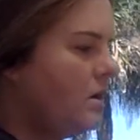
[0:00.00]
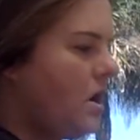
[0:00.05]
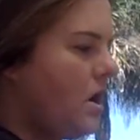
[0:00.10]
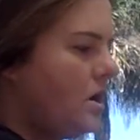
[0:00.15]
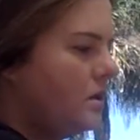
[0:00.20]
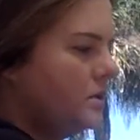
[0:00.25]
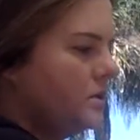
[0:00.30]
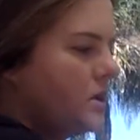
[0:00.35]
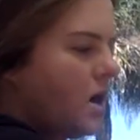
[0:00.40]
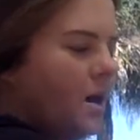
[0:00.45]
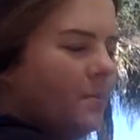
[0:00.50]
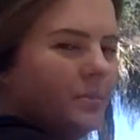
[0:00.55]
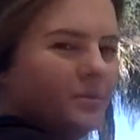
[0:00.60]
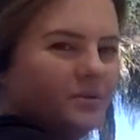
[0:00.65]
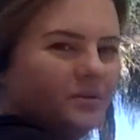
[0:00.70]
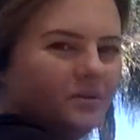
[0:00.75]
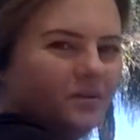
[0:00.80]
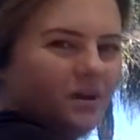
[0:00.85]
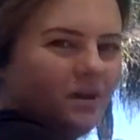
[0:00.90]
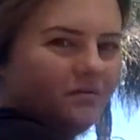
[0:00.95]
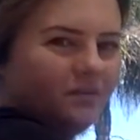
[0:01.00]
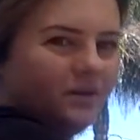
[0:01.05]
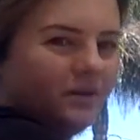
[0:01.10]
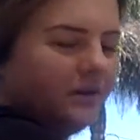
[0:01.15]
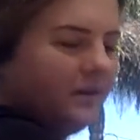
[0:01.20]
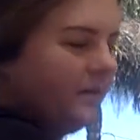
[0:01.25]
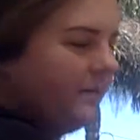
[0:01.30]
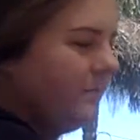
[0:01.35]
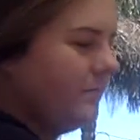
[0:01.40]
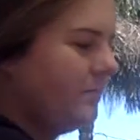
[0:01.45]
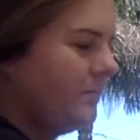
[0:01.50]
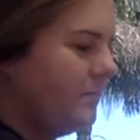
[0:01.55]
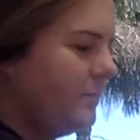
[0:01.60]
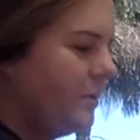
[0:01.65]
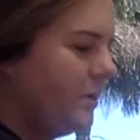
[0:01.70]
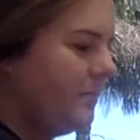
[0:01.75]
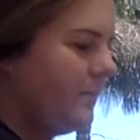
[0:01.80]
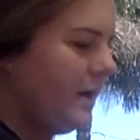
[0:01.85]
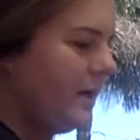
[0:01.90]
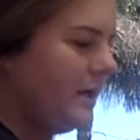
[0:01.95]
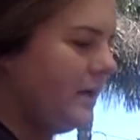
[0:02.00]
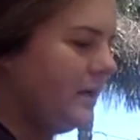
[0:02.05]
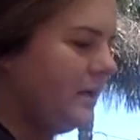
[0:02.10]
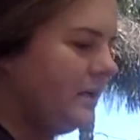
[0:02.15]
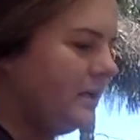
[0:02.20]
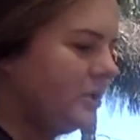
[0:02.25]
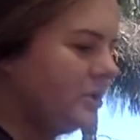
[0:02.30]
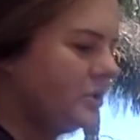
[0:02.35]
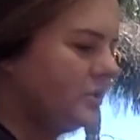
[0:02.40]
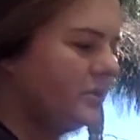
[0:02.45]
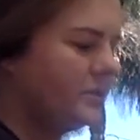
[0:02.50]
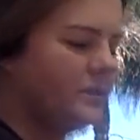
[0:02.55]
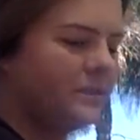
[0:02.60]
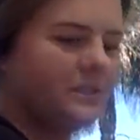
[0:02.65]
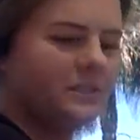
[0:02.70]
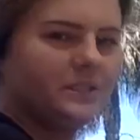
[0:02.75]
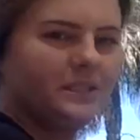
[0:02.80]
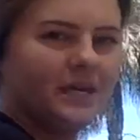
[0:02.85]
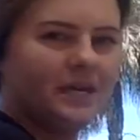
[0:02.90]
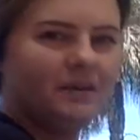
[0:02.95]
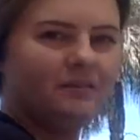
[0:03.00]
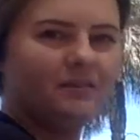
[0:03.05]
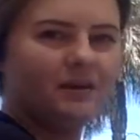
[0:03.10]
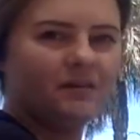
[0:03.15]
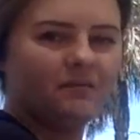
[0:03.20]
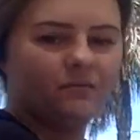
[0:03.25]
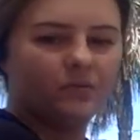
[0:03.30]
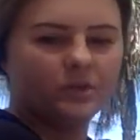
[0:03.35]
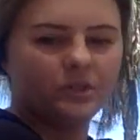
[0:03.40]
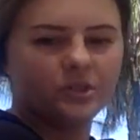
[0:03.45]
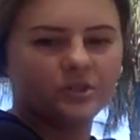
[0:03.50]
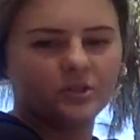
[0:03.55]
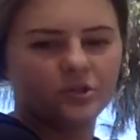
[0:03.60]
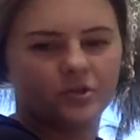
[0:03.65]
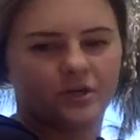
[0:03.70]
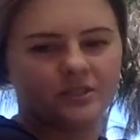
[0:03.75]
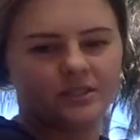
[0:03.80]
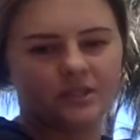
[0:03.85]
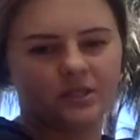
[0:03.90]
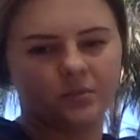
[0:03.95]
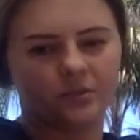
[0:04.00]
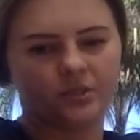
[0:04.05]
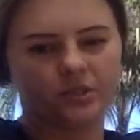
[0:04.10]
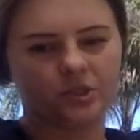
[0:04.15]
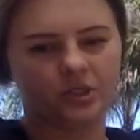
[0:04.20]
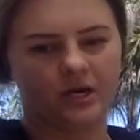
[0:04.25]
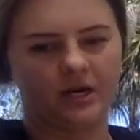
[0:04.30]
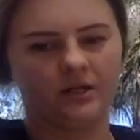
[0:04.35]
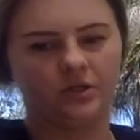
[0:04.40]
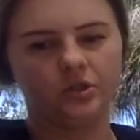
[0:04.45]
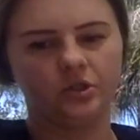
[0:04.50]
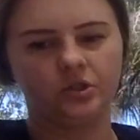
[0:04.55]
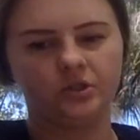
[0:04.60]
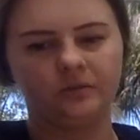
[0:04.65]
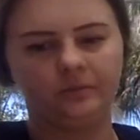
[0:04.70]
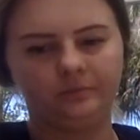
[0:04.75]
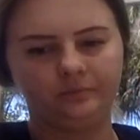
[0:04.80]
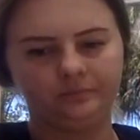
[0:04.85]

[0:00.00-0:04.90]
on top of it, put my initials and the date of which the dressing was changed,